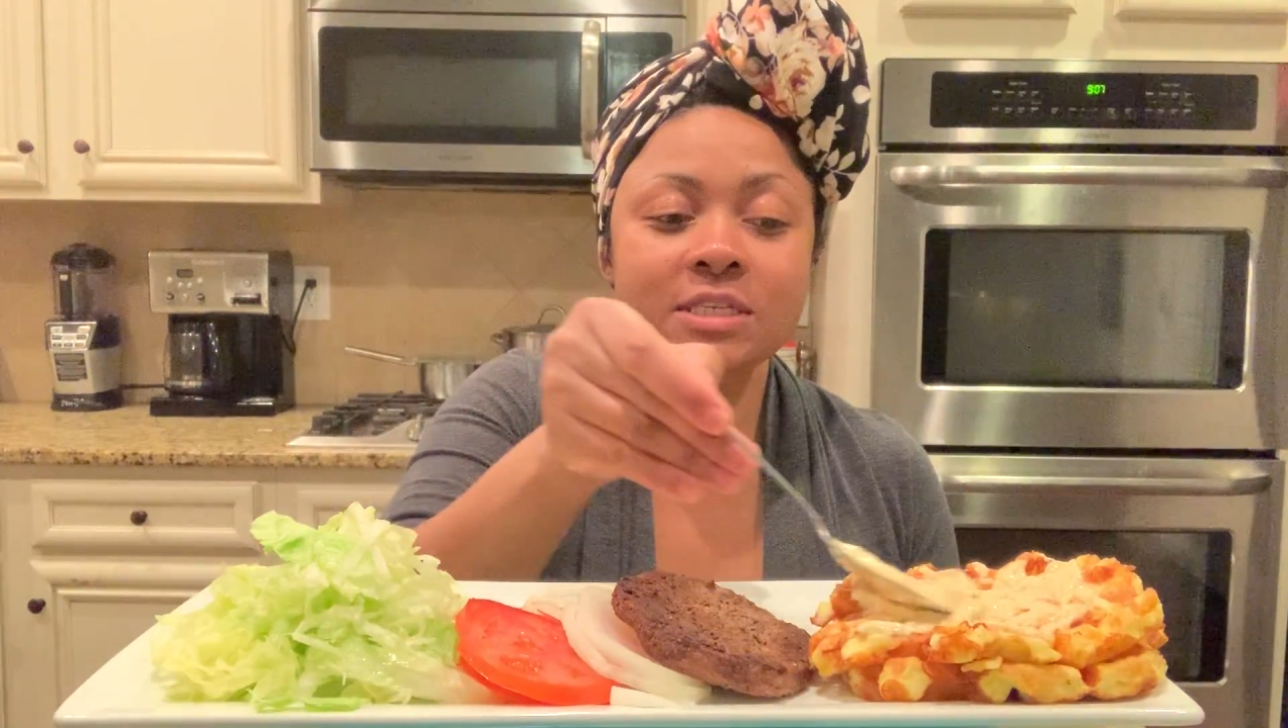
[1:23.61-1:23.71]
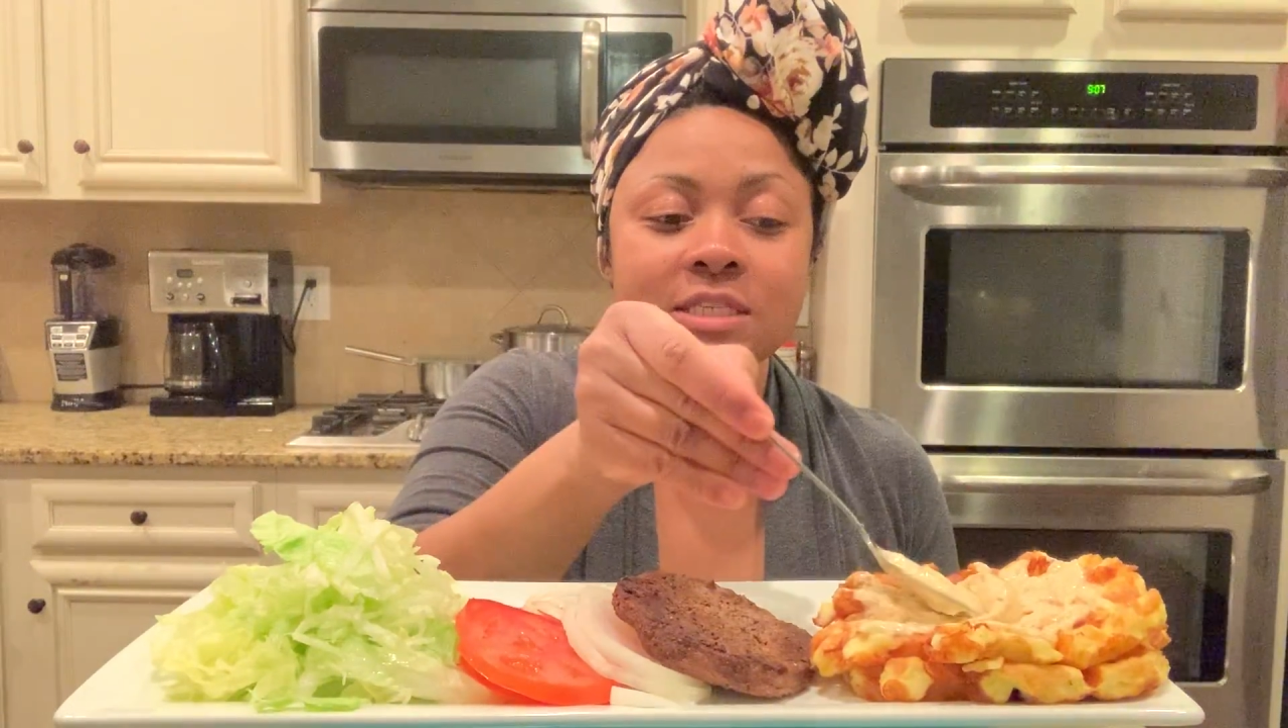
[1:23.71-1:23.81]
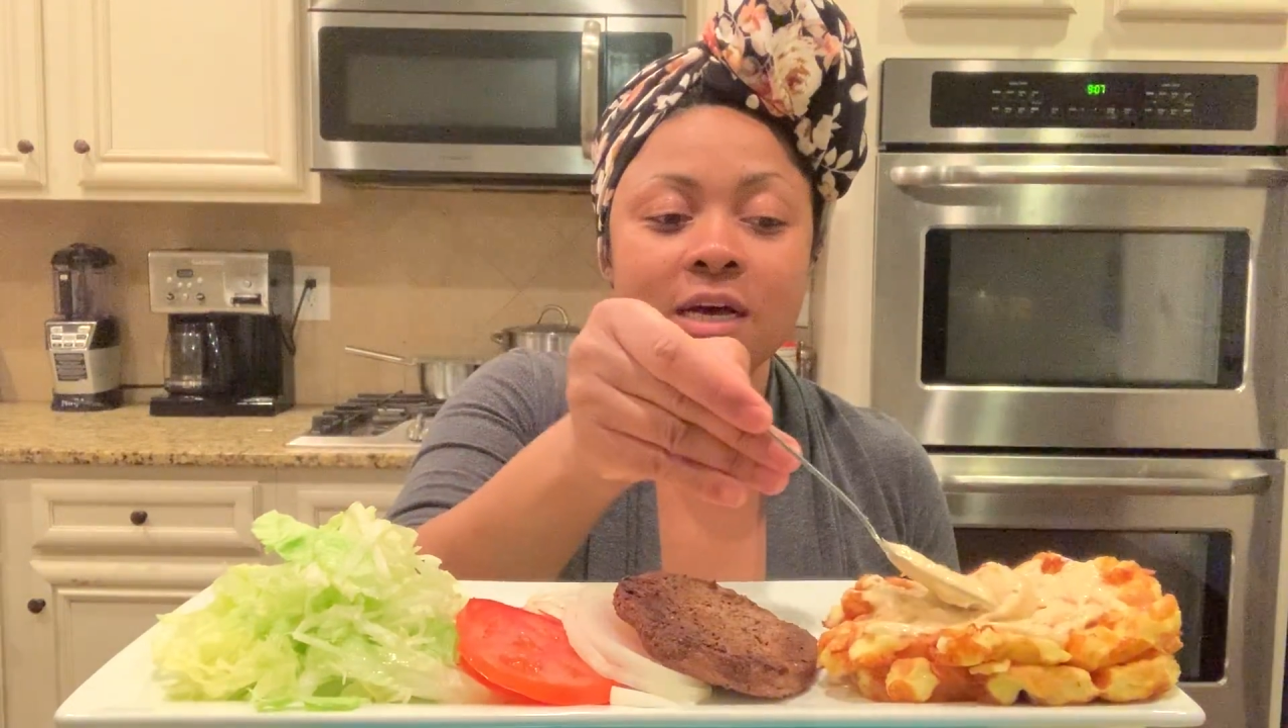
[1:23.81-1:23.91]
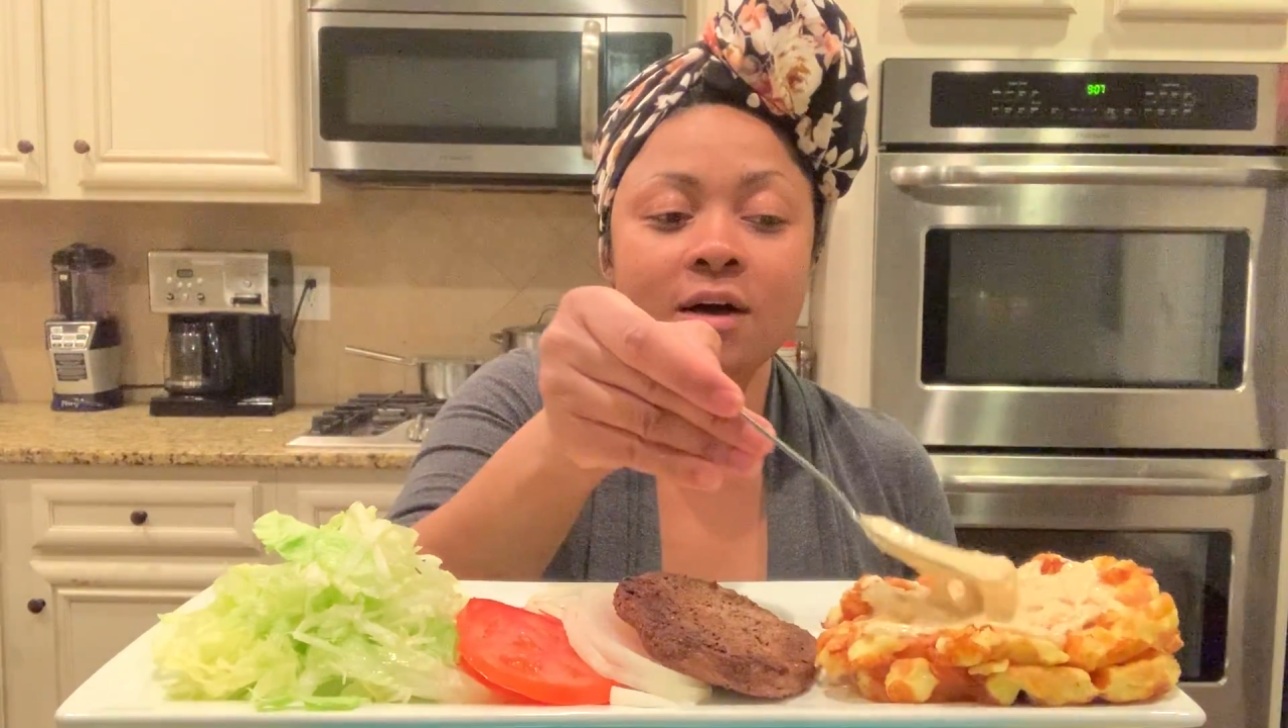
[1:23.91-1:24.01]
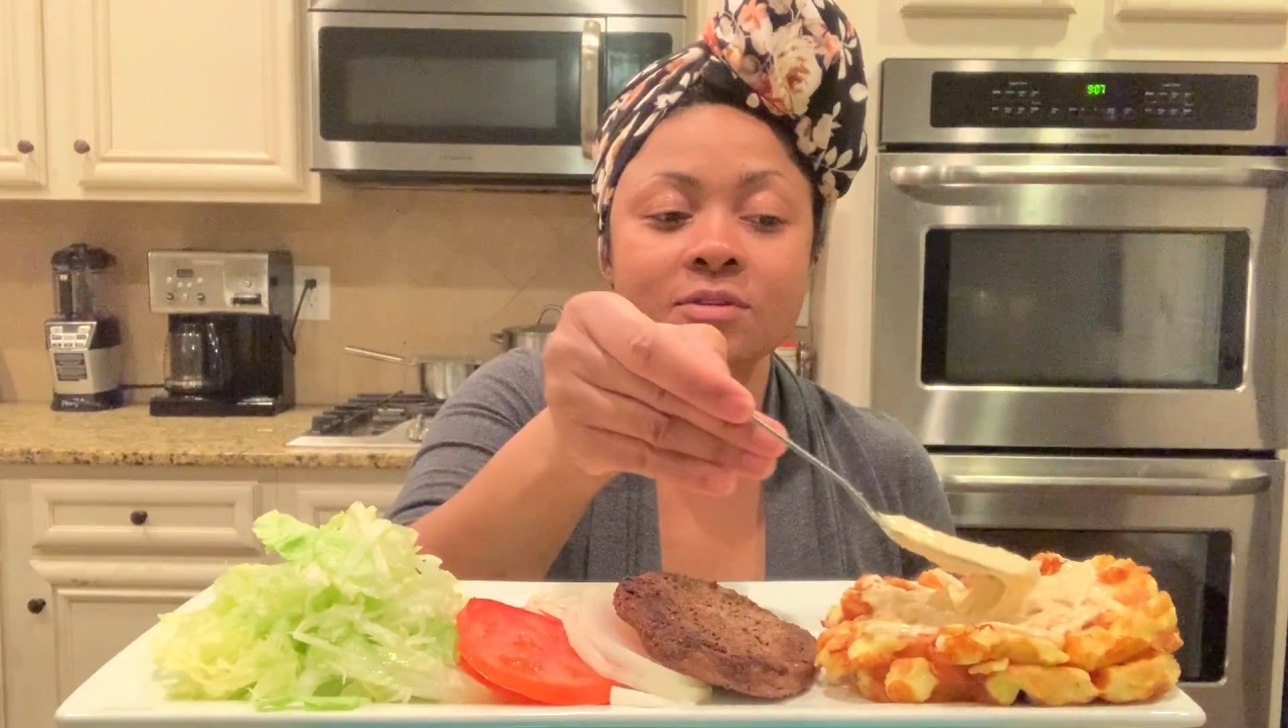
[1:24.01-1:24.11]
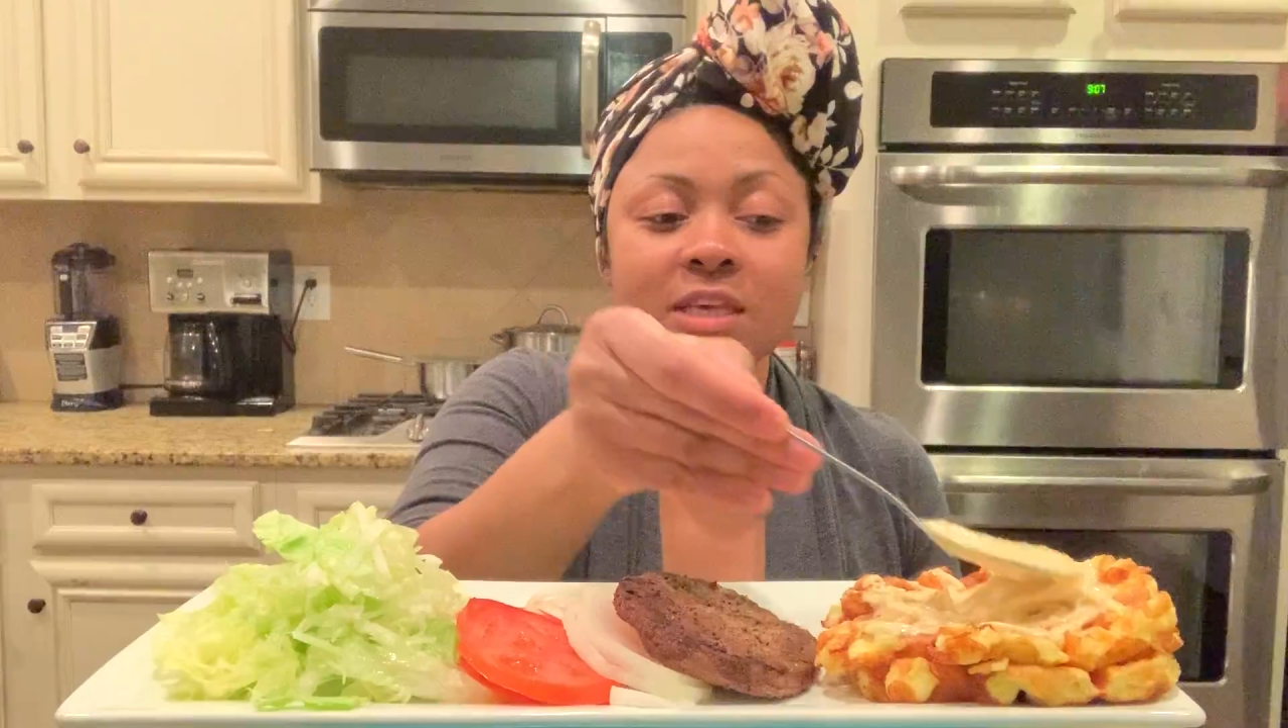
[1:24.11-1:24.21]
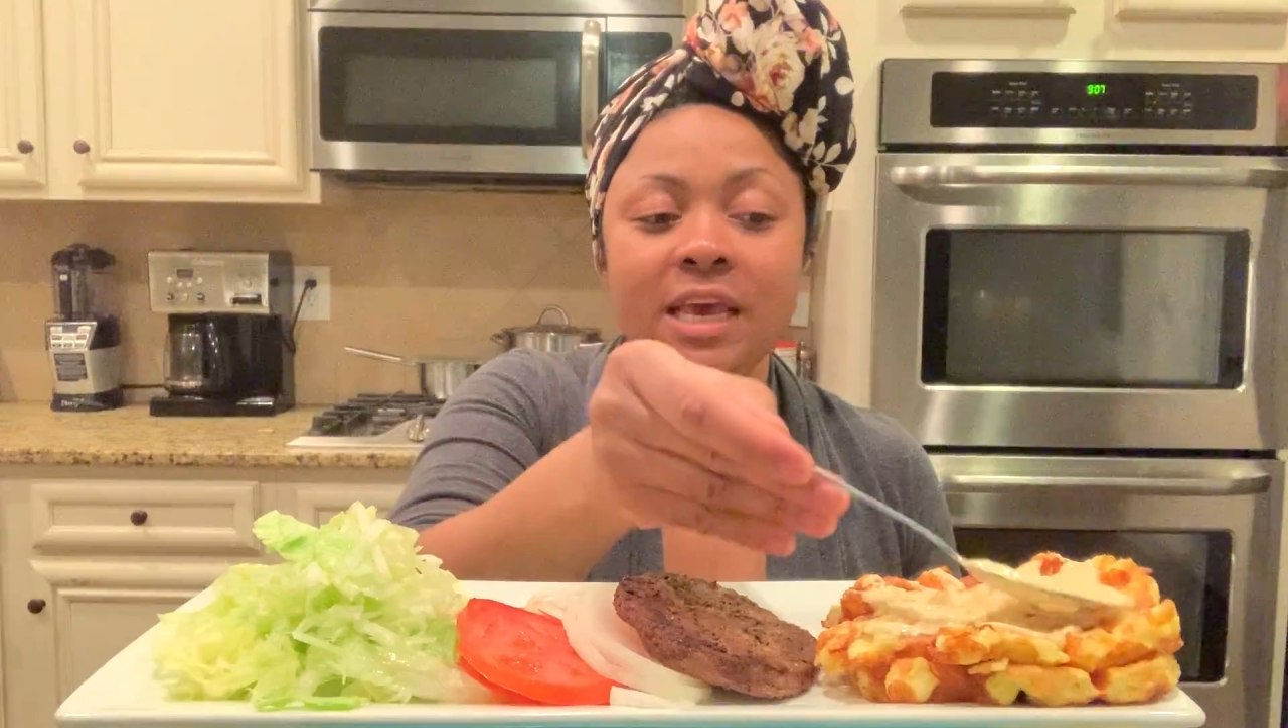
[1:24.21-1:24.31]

sauce.